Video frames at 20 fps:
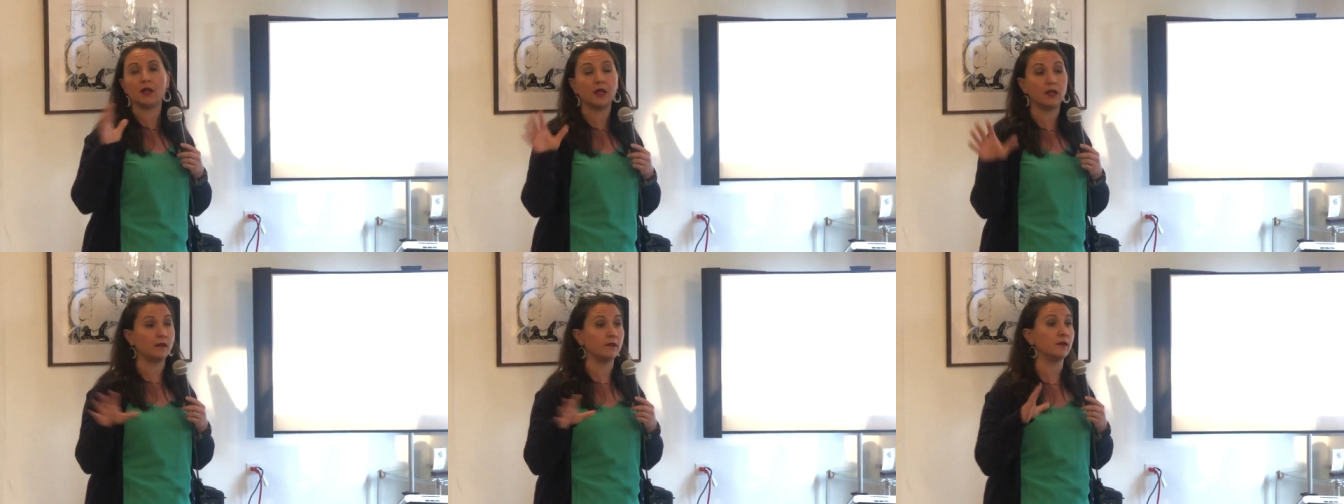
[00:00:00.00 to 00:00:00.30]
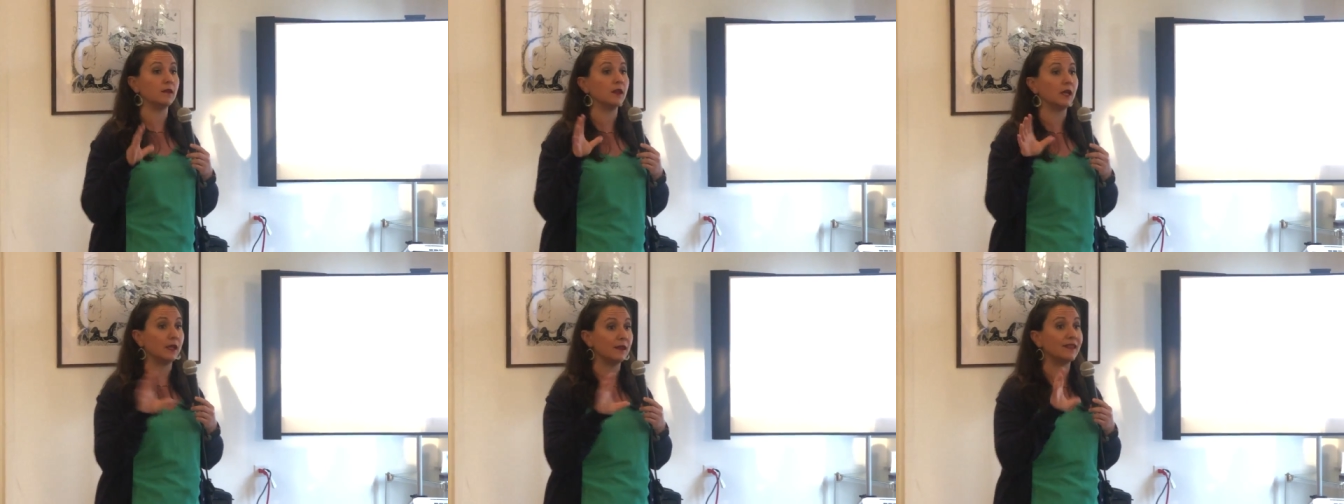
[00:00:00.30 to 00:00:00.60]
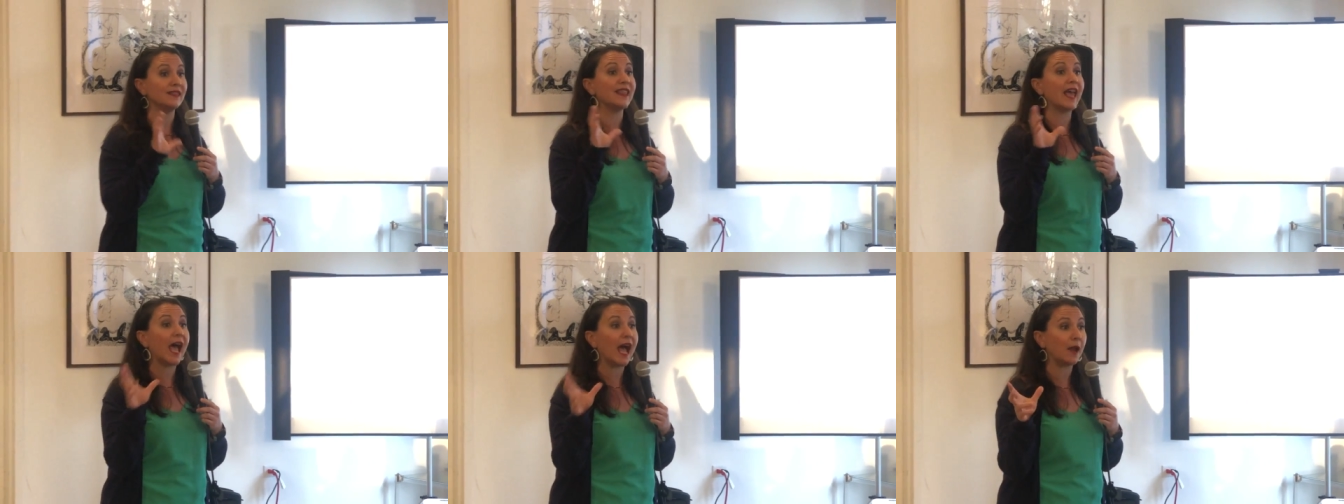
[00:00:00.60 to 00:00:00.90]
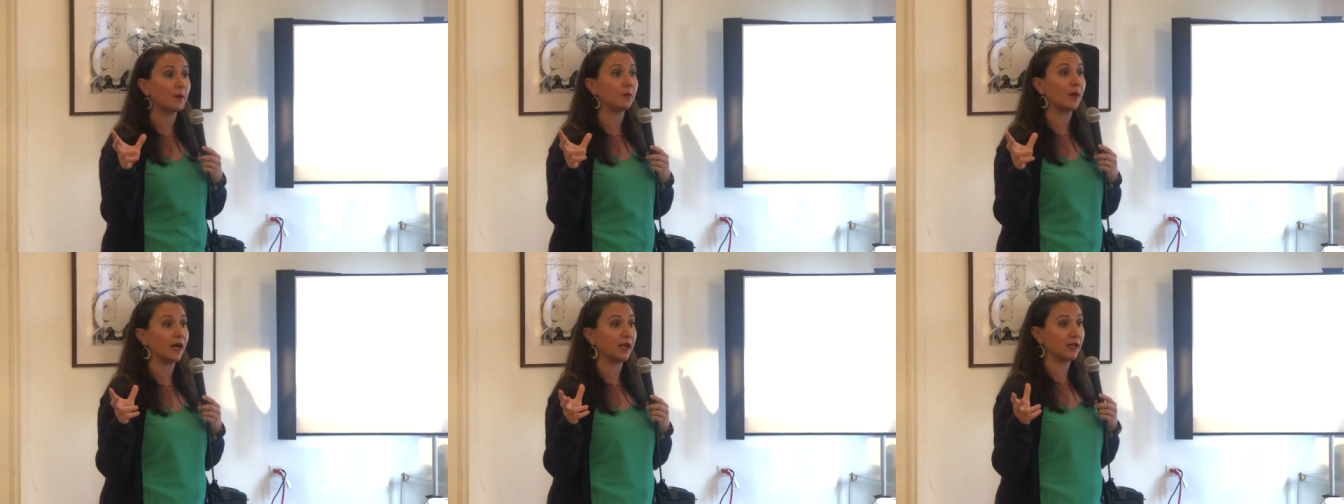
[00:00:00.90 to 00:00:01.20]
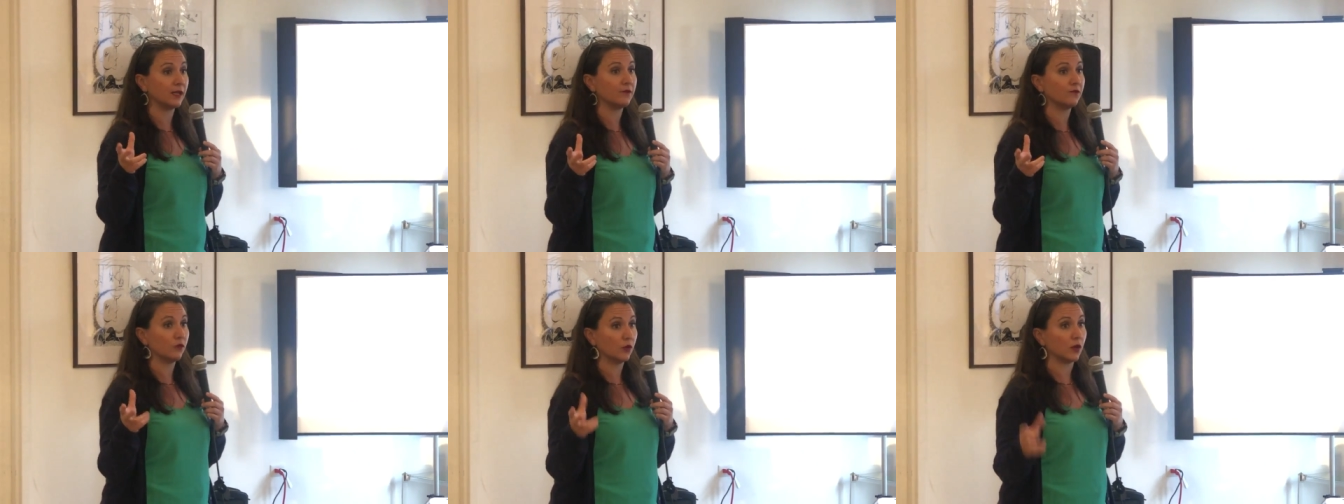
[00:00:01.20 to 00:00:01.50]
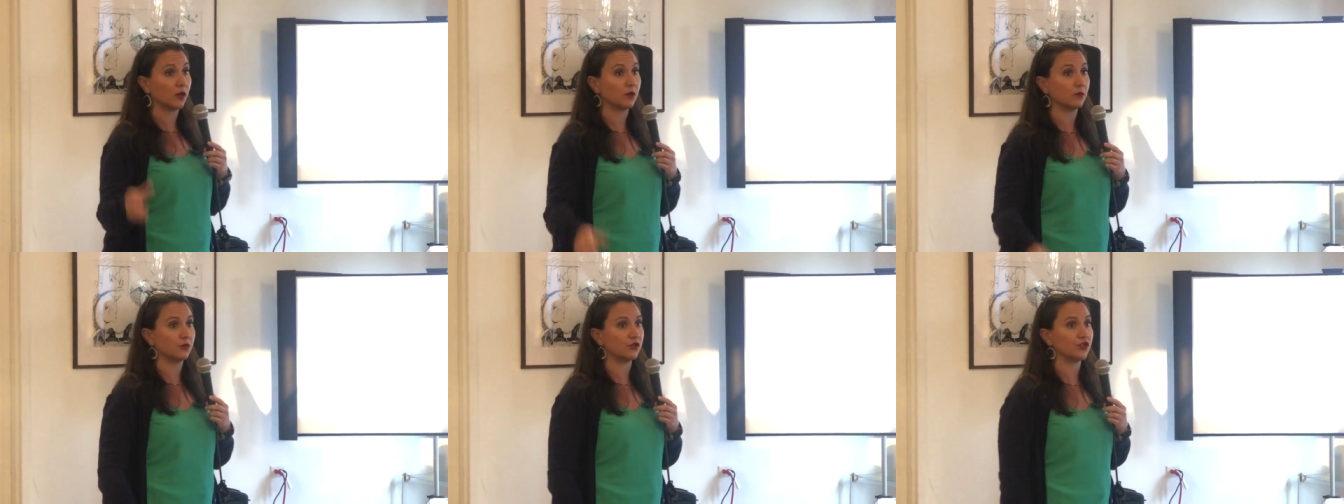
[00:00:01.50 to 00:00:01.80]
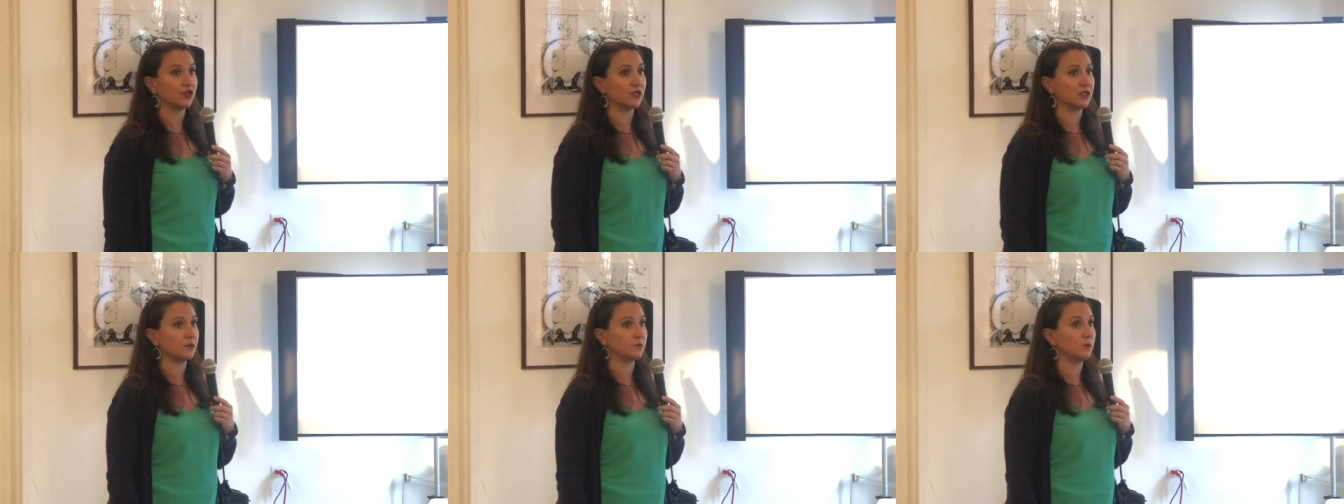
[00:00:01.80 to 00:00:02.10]
in that body of work,
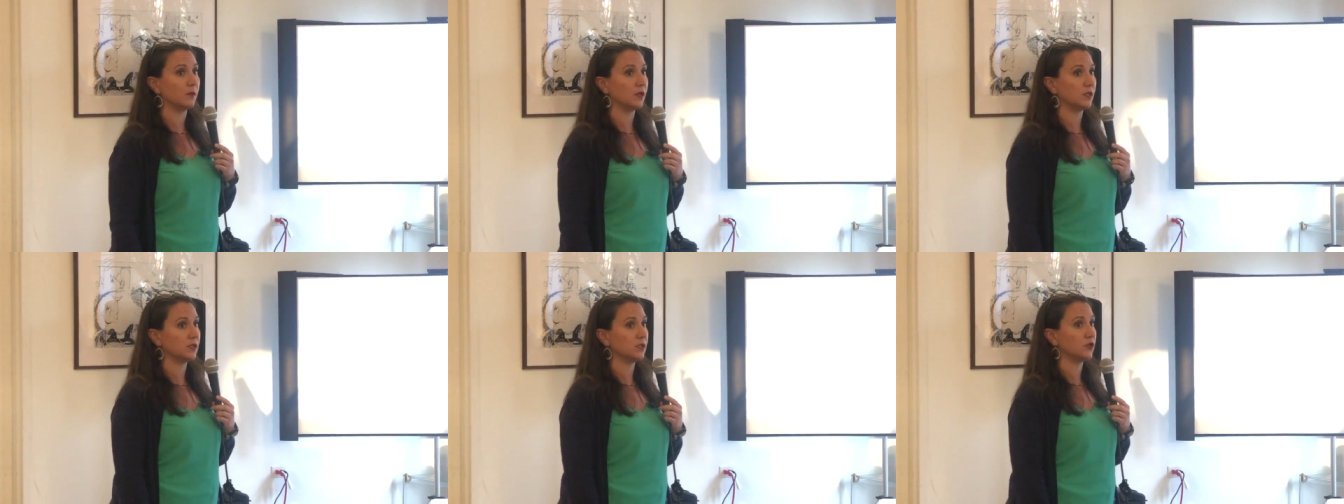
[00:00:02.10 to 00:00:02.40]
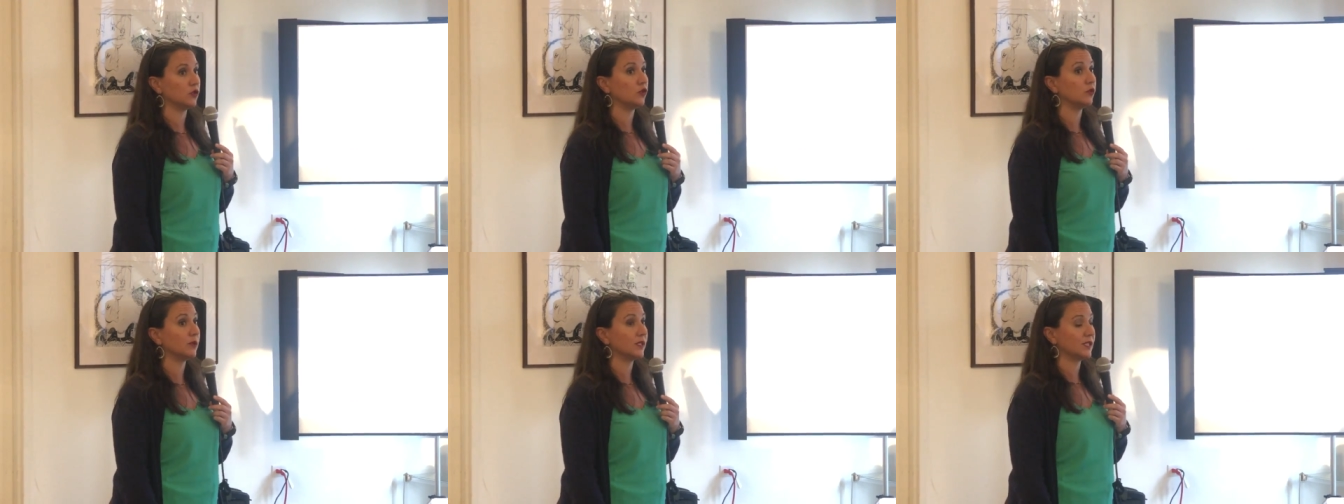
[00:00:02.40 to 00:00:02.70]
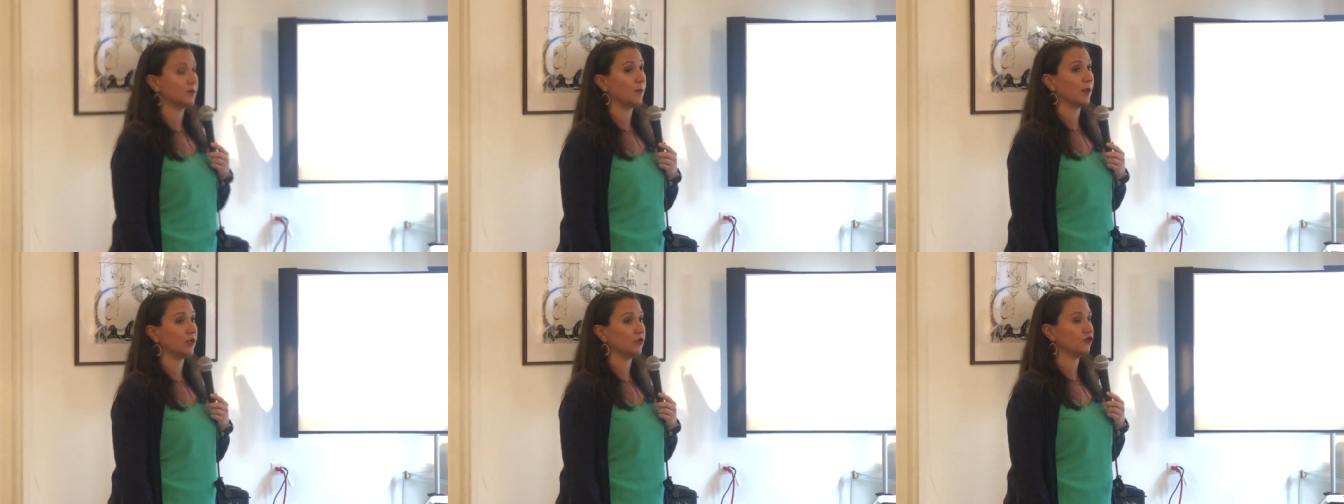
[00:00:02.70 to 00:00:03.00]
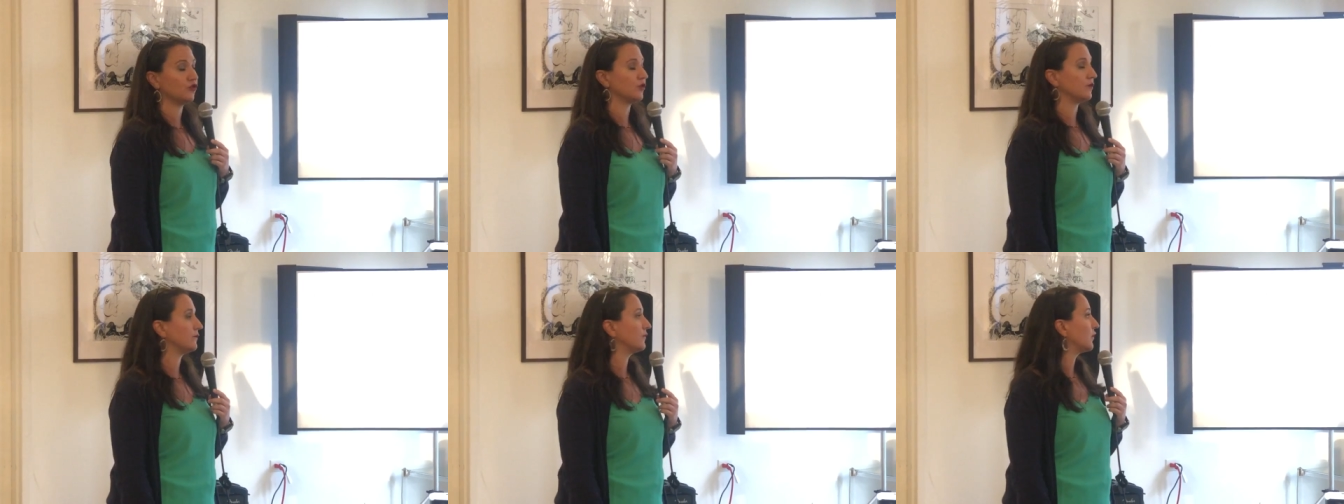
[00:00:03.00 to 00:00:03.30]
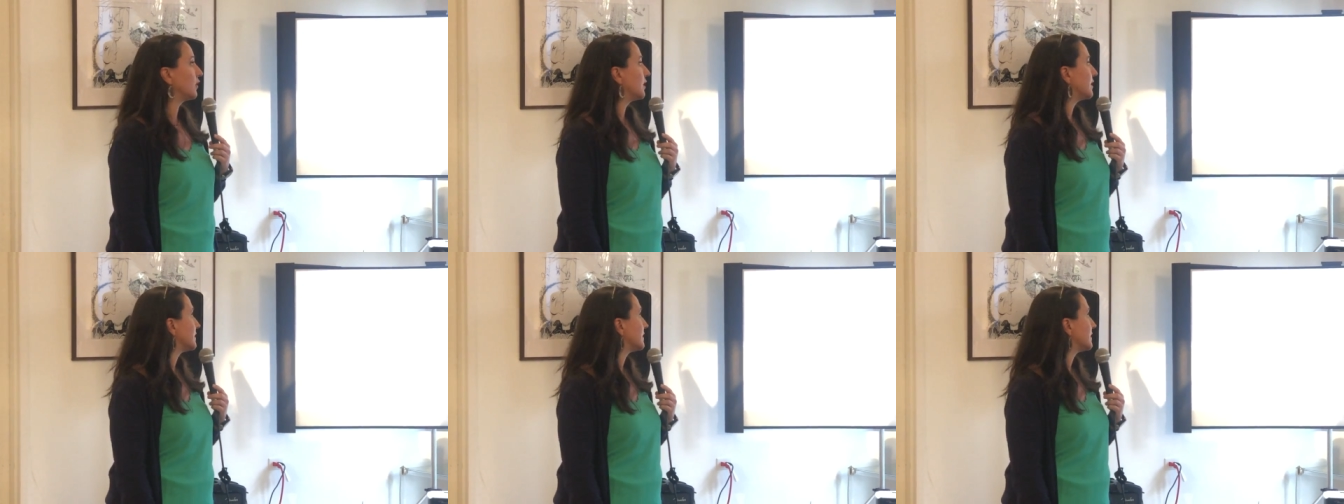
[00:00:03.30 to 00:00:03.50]
which is a new expansion for